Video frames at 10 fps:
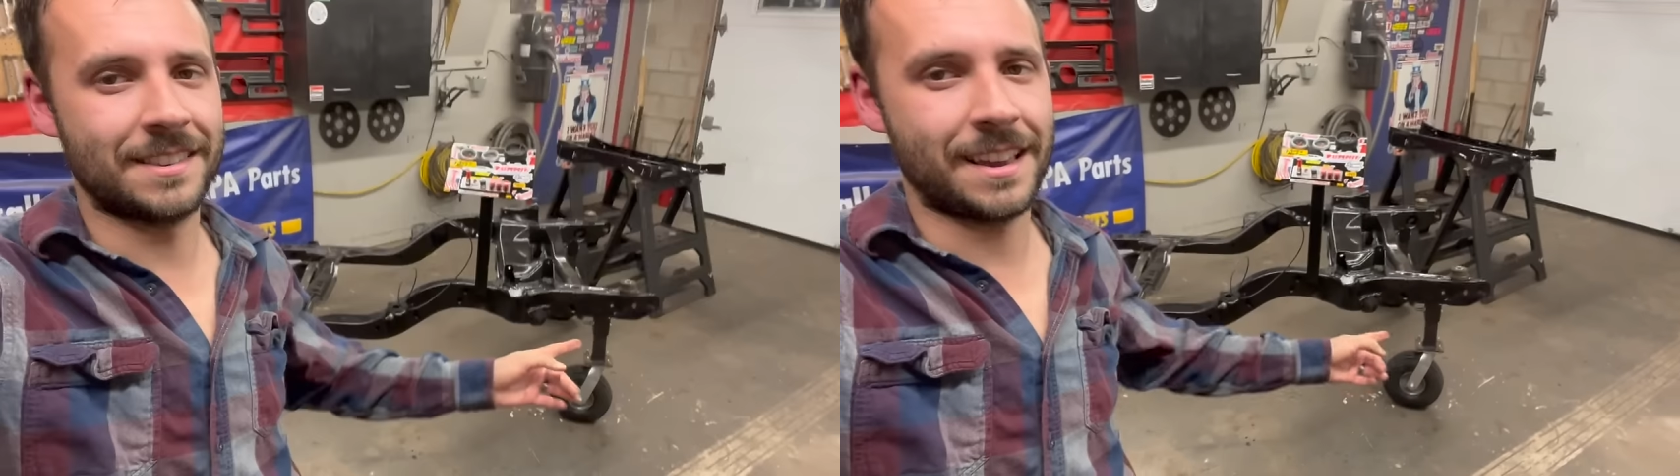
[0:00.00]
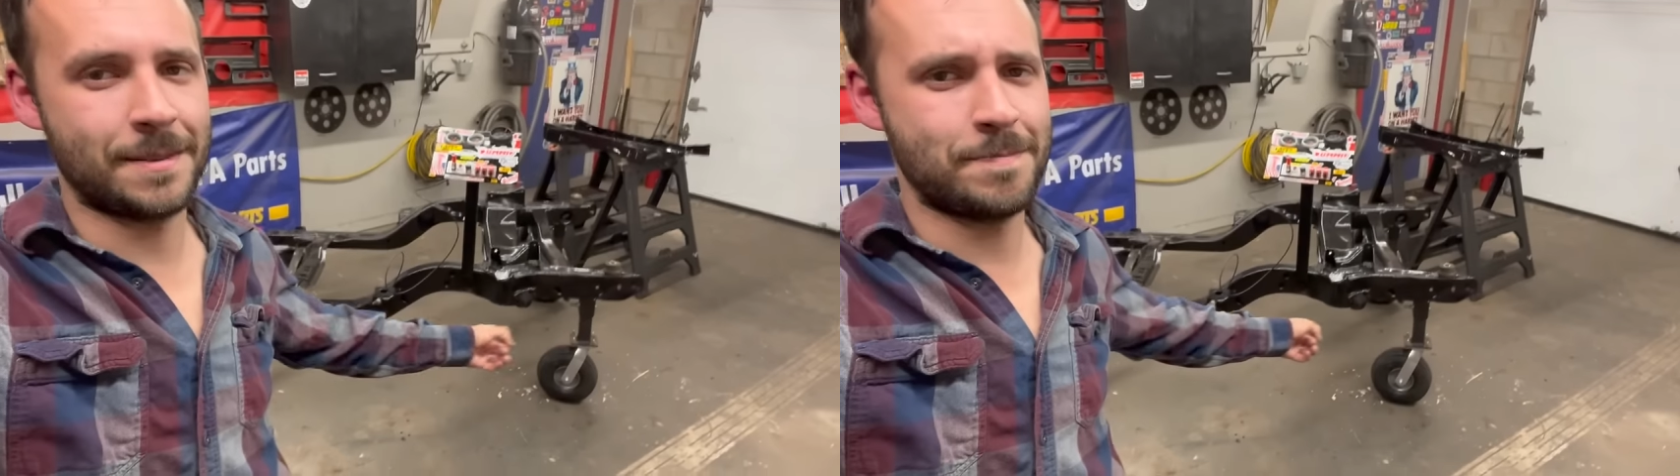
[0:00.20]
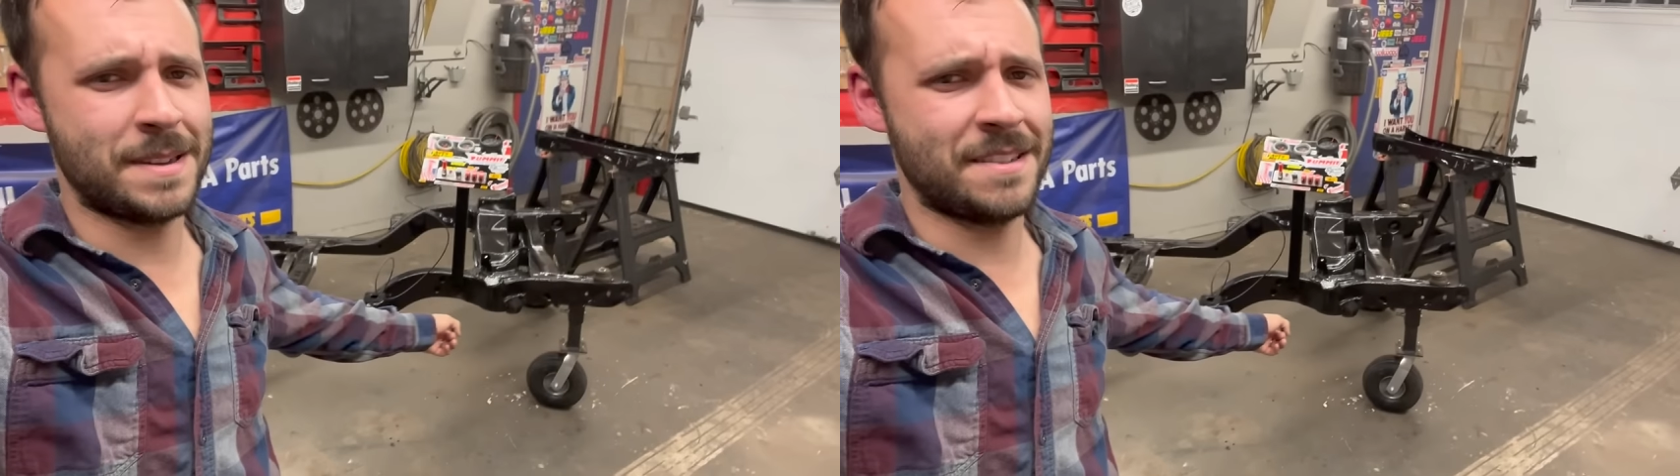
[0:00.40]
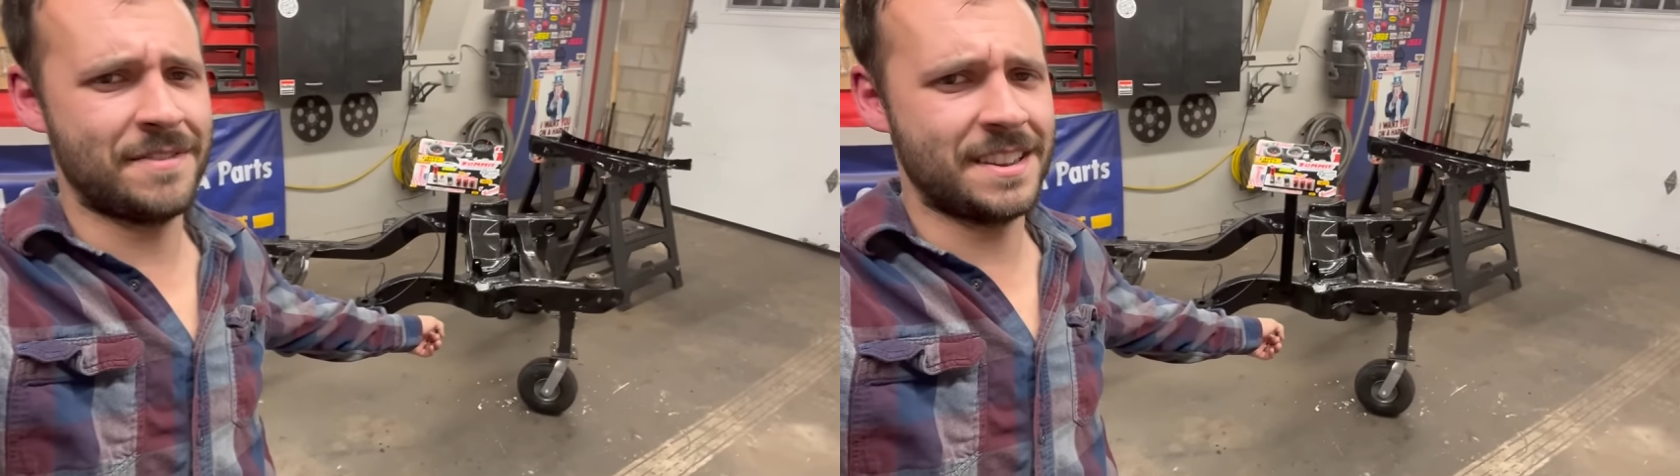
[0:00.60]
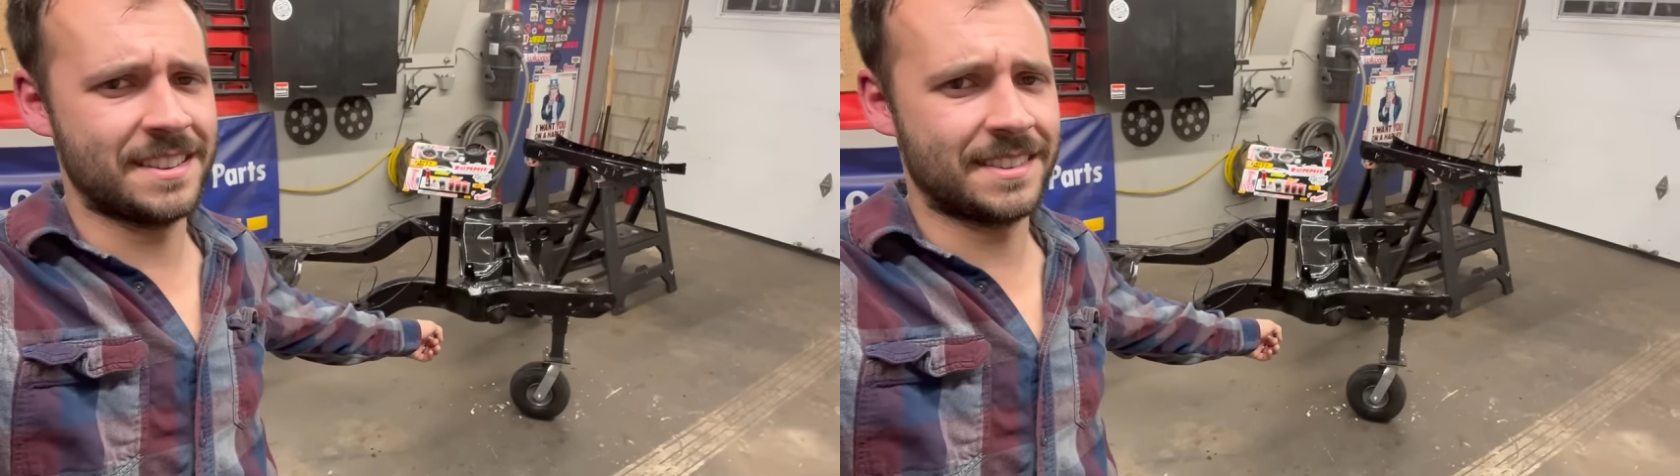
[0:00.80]
like
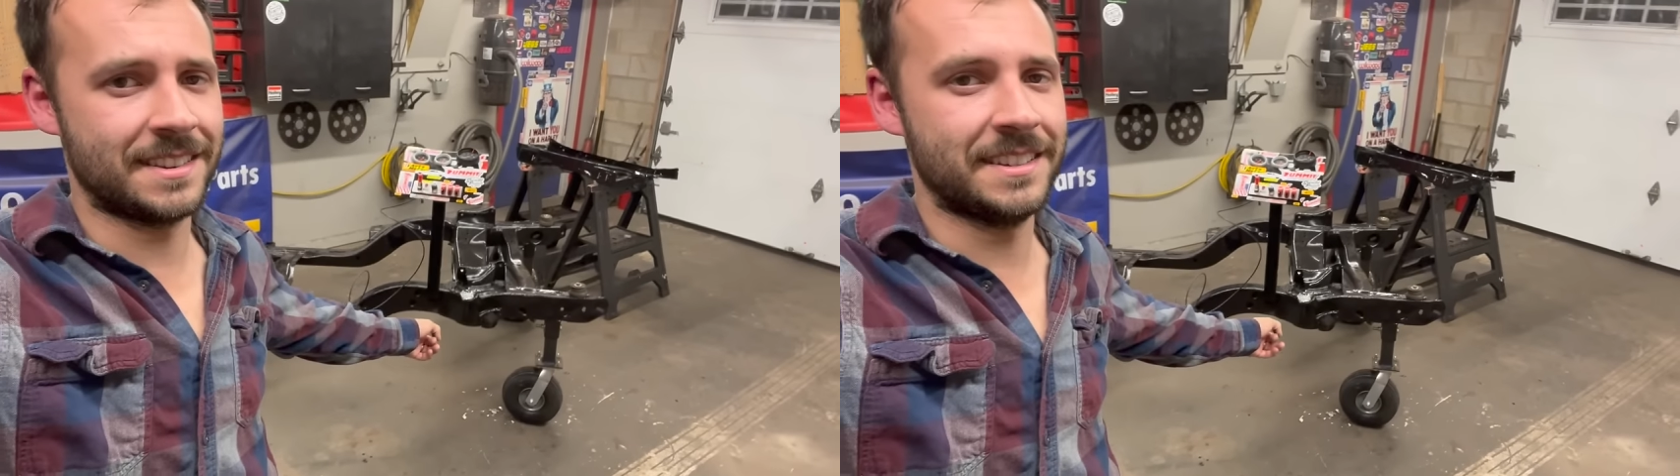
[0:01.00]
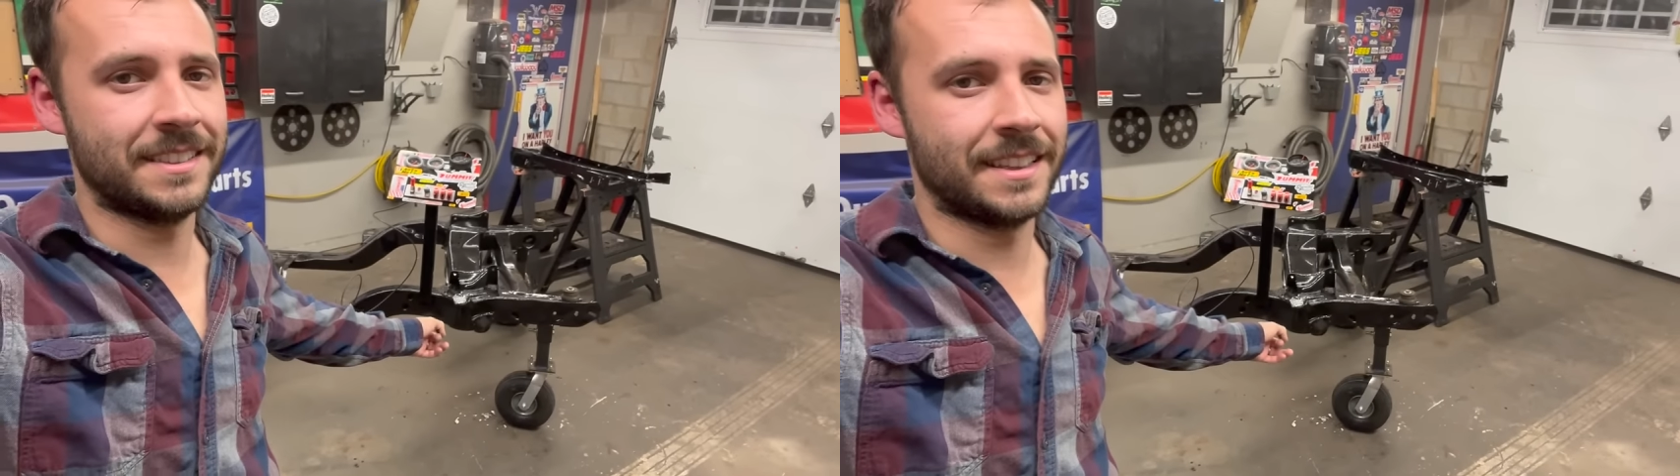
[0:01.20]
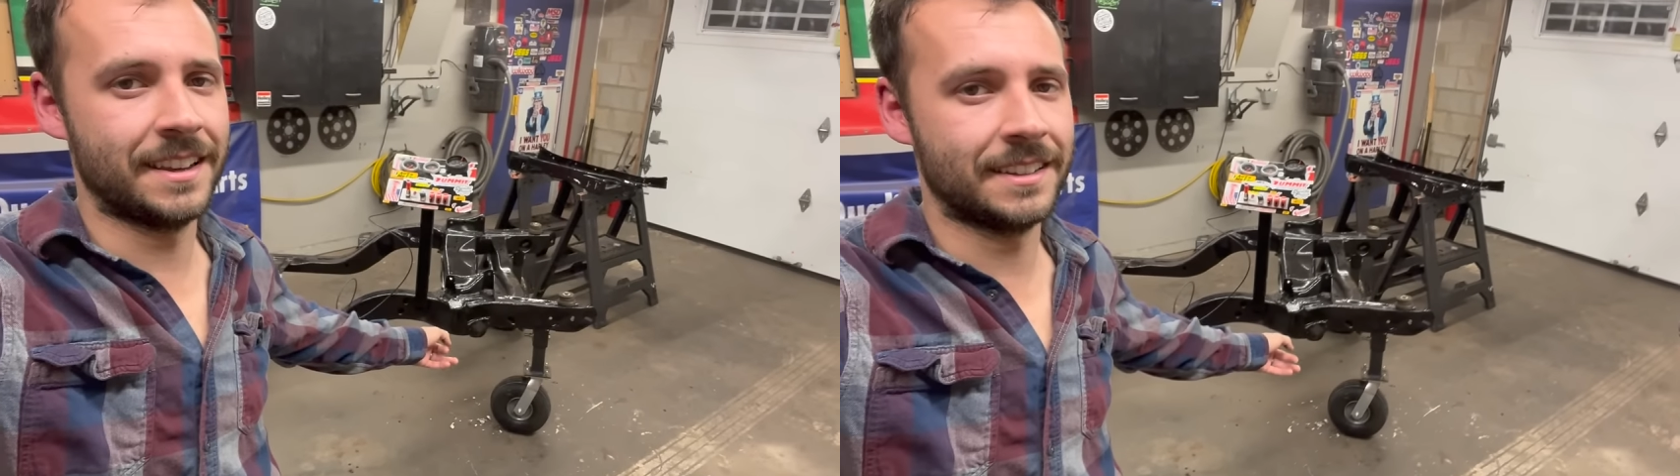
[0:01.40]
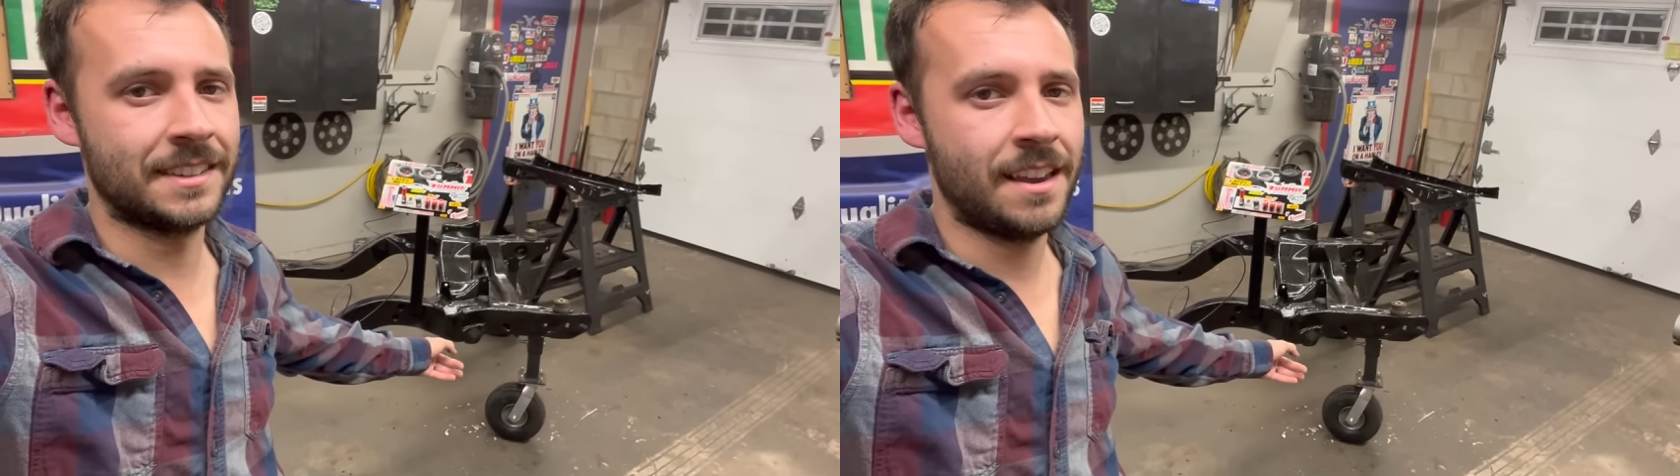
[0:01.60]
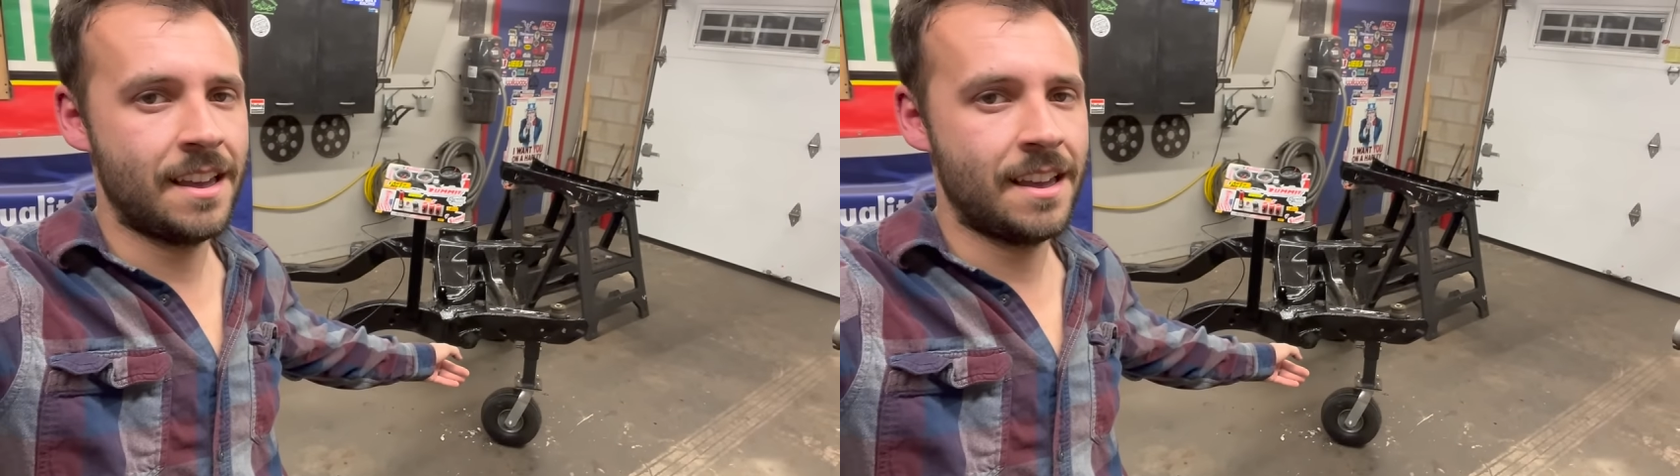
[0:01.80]
beefy as these things.